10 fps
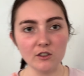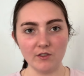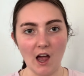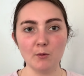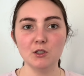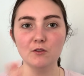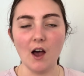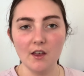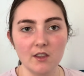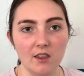of that was for
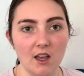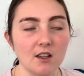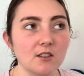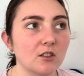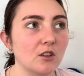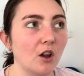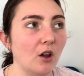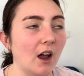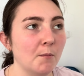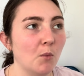other things. So
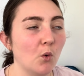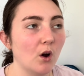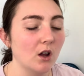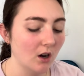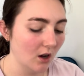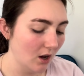I bought